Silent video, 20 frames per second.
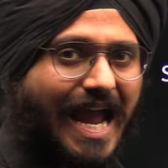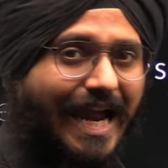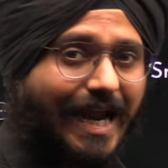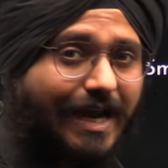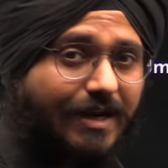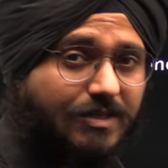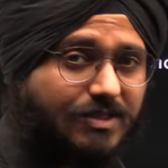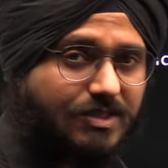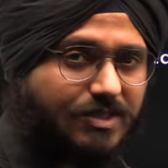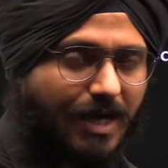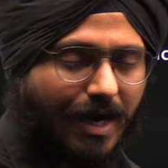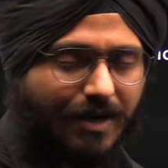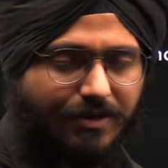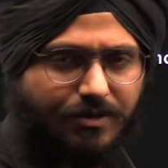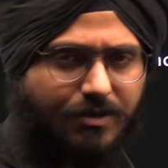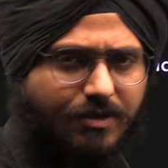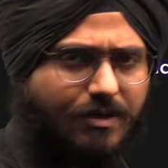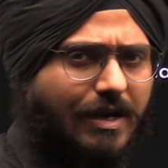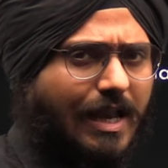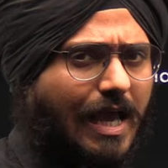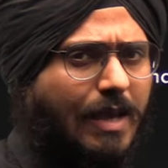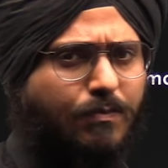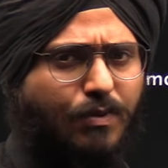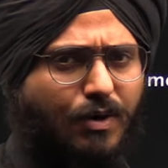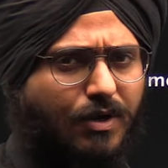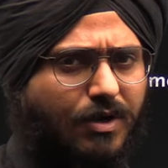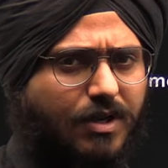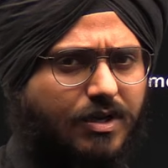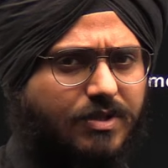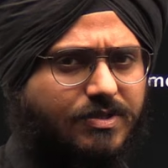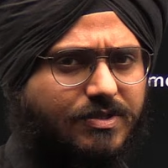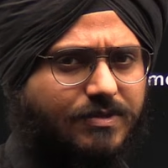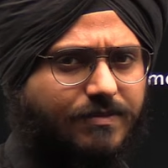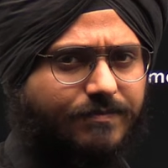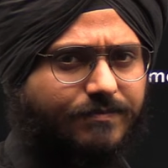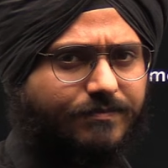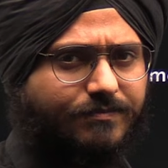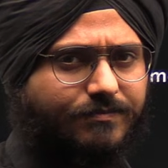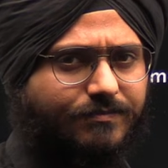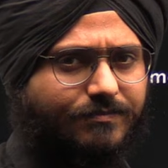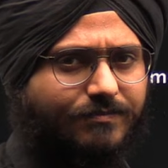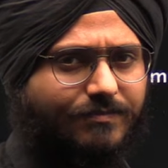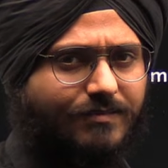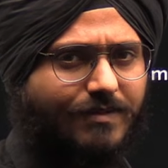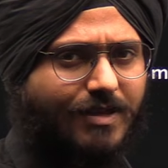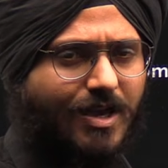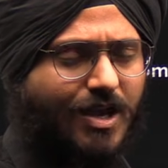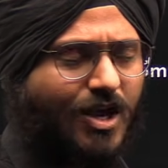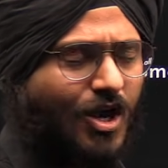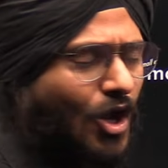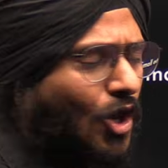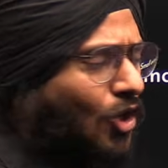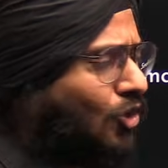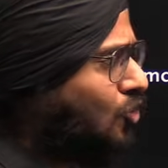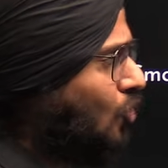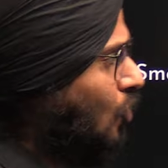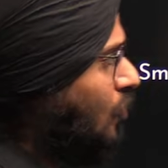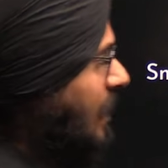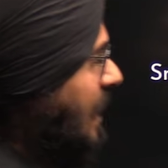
and standard libraries. So